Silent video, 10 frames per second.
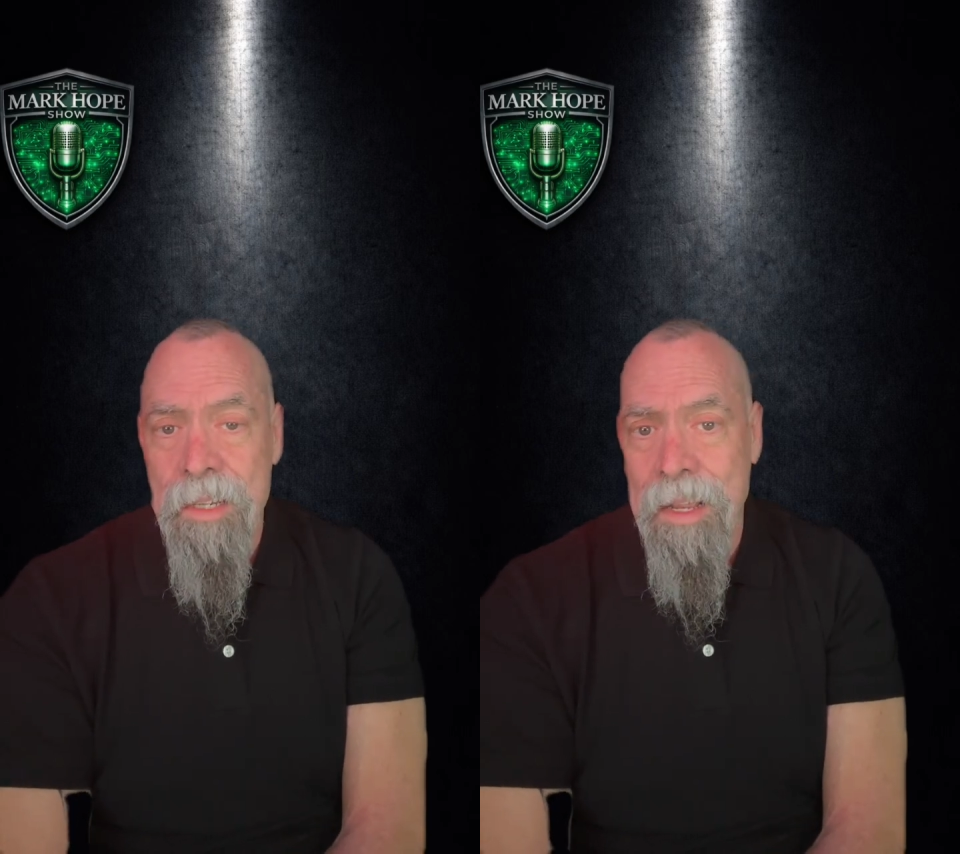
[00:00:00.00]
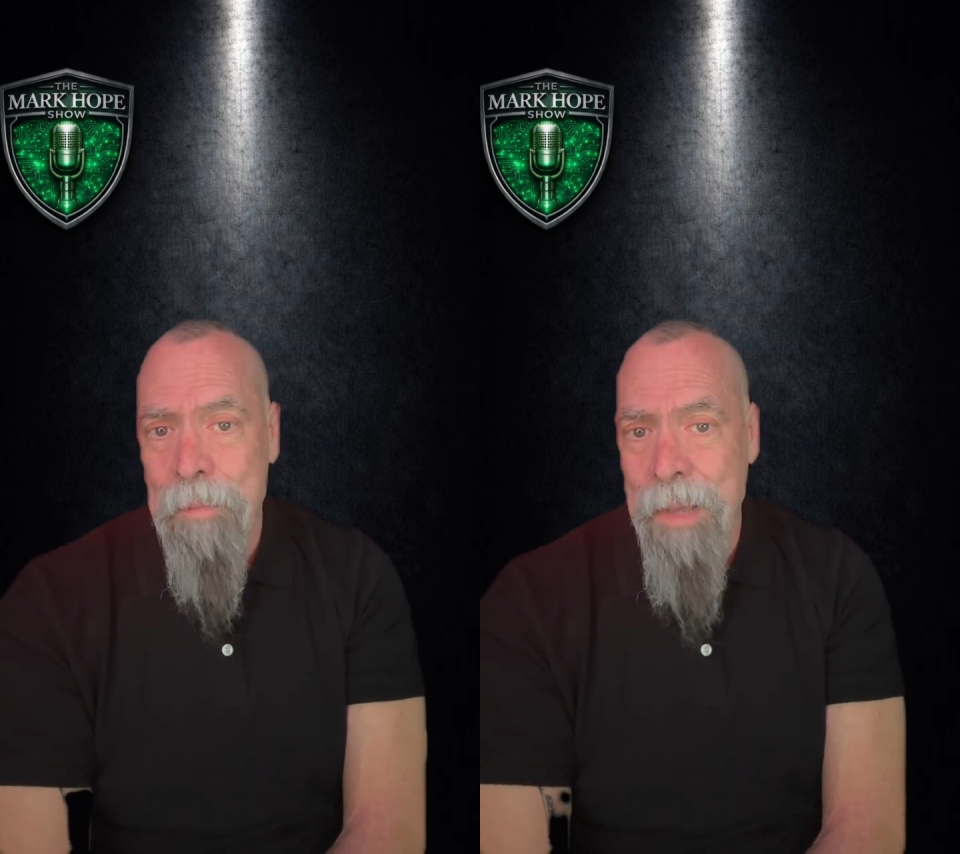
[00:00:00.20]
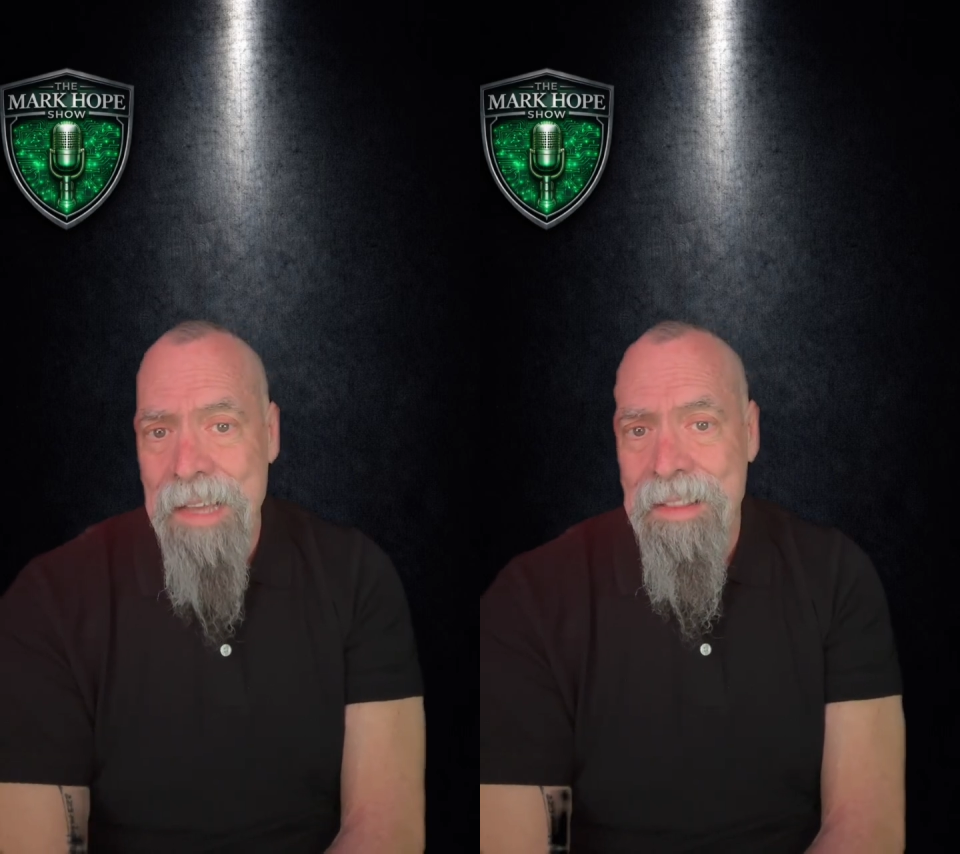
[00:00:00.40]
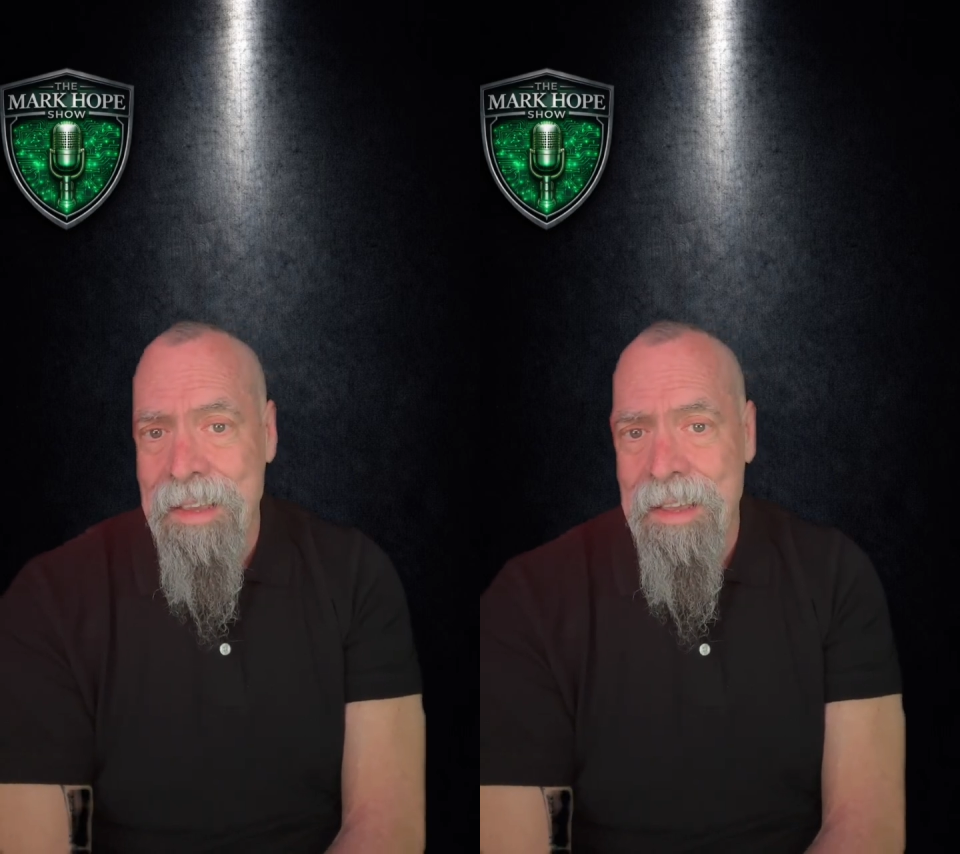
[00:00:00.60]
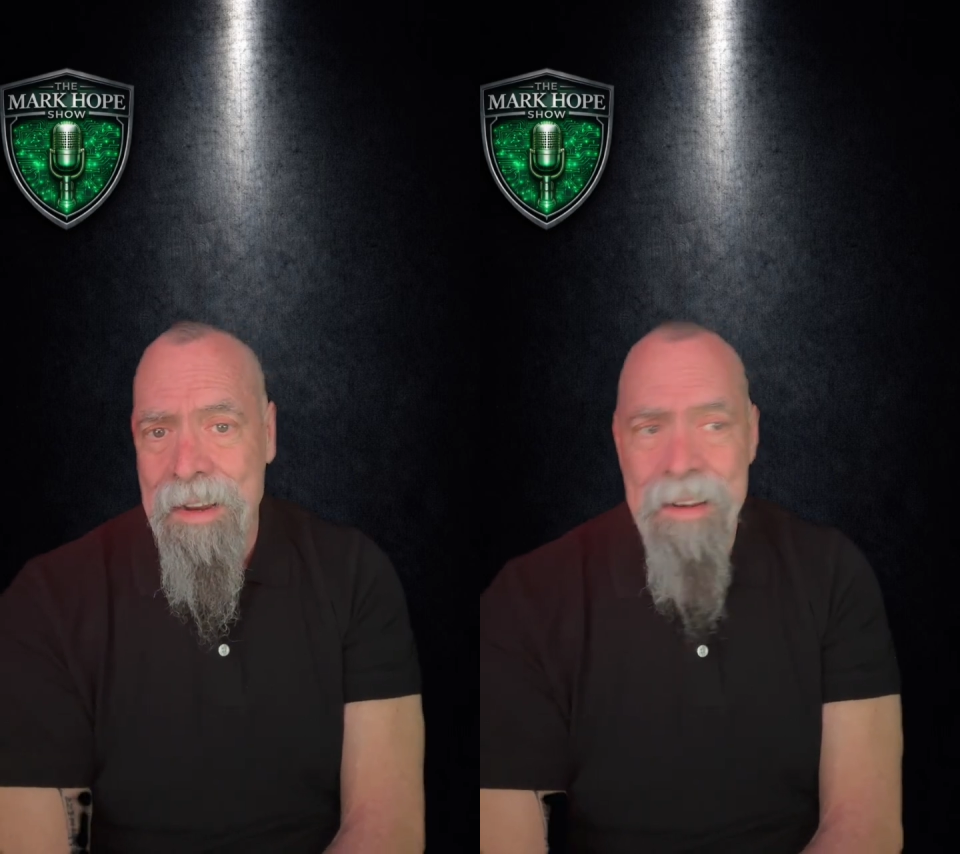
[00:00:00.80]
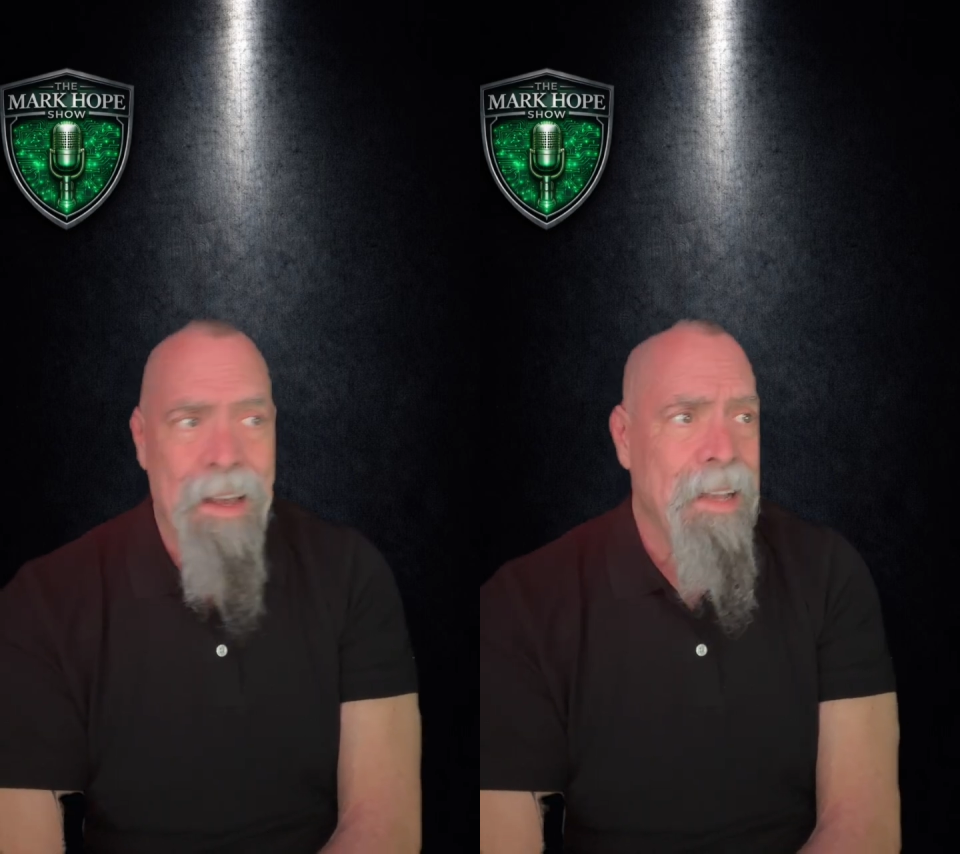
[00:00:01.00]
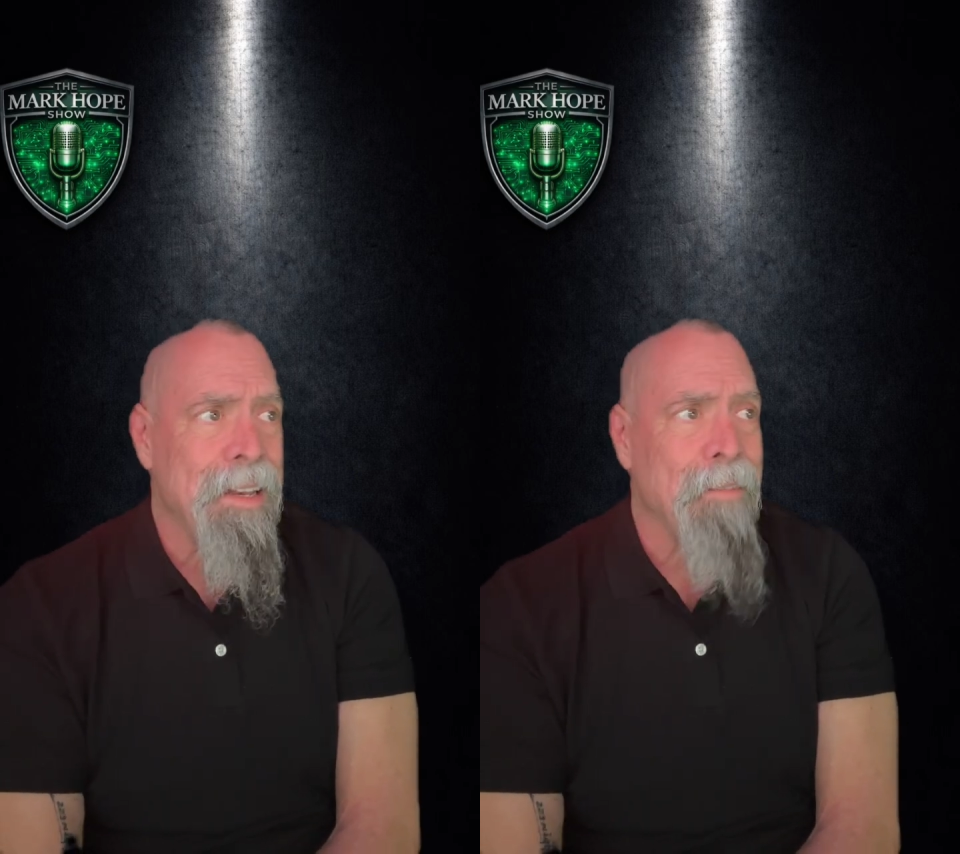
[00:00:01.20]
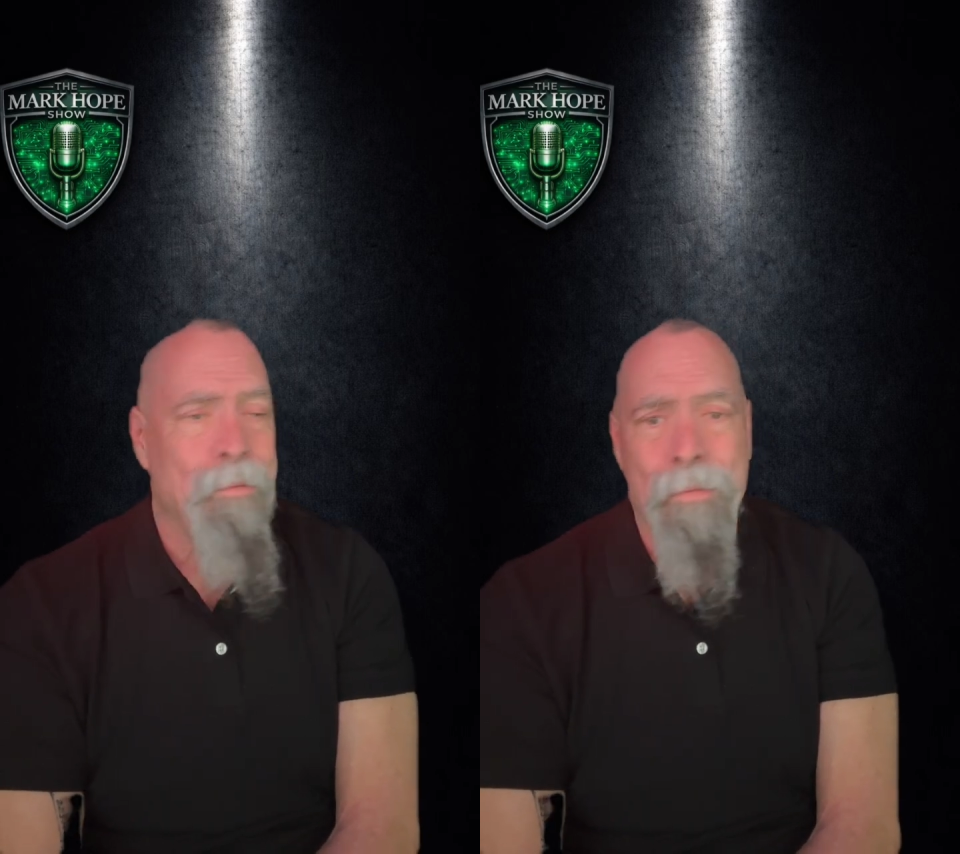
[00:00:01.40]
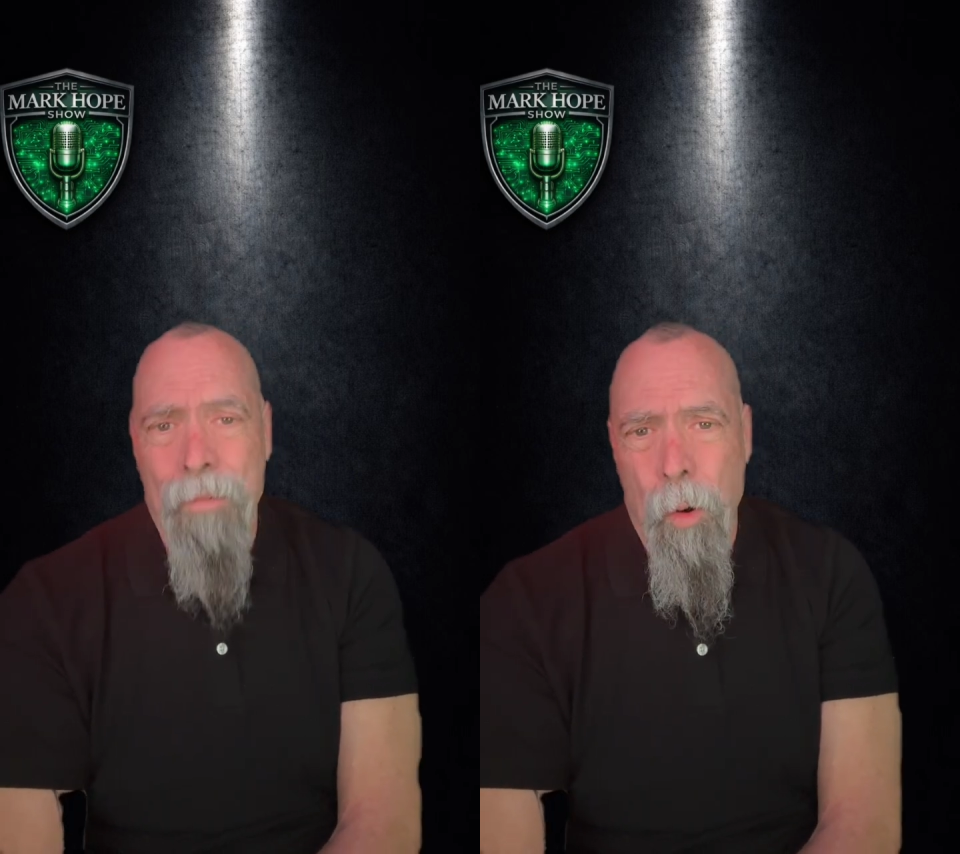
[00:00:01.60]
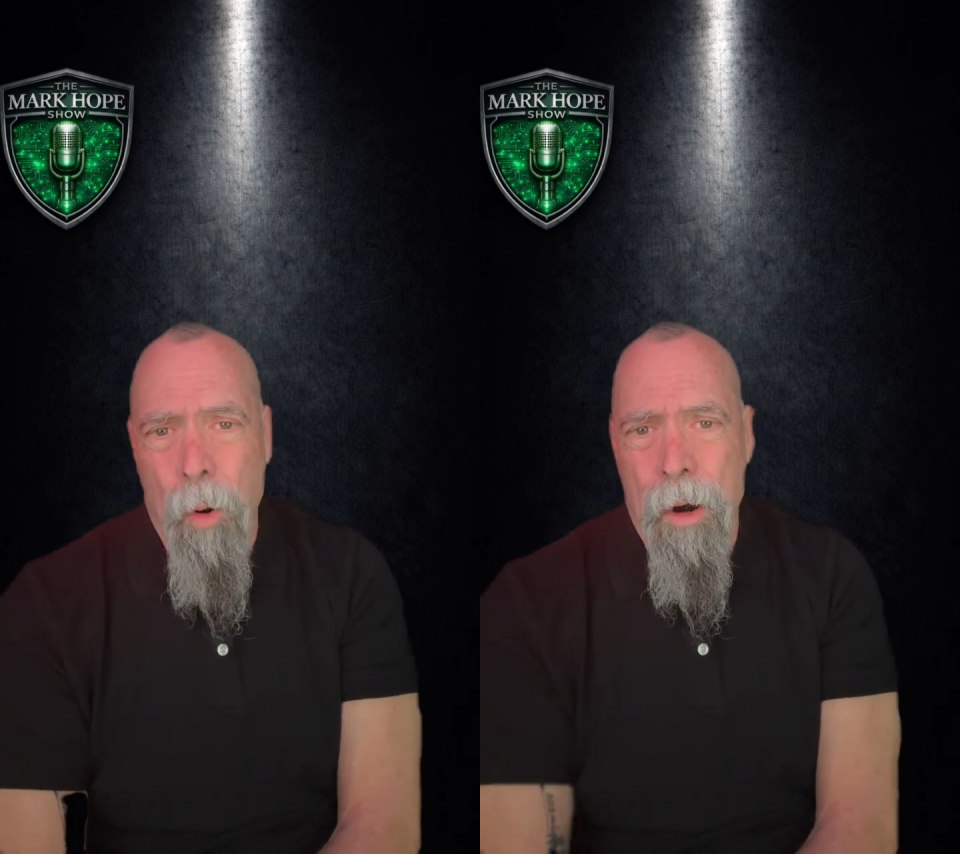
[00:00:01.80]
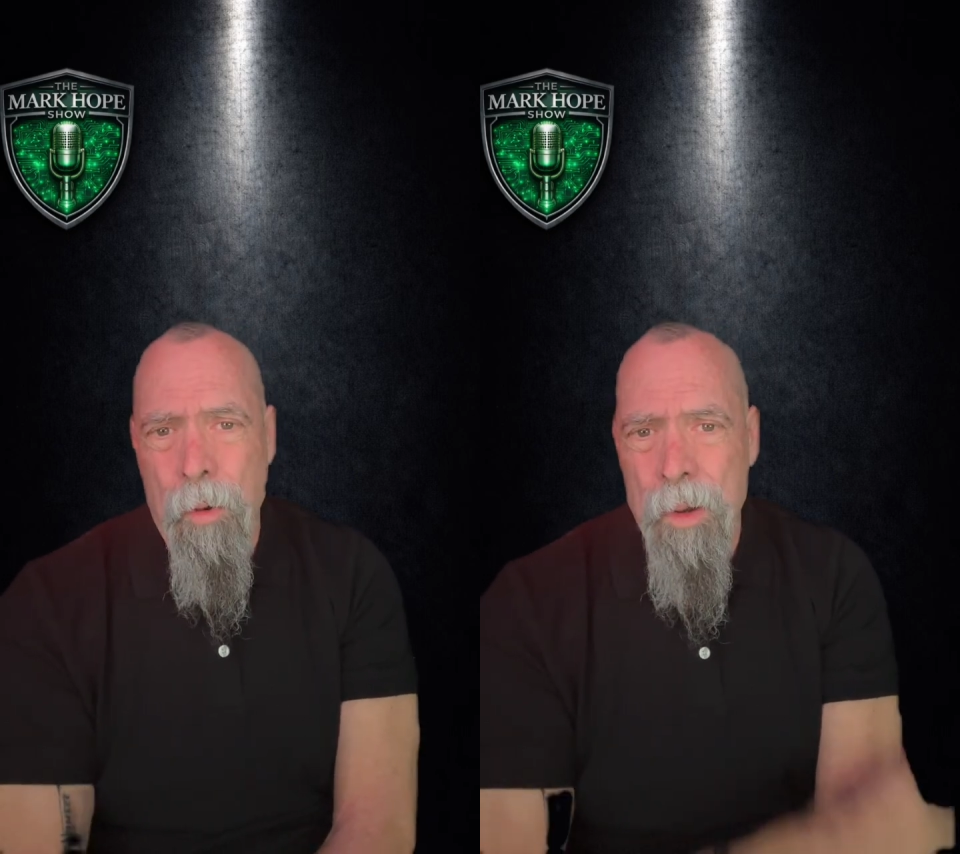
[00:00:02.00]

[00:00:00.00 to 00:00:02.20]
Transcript: and back then in '94,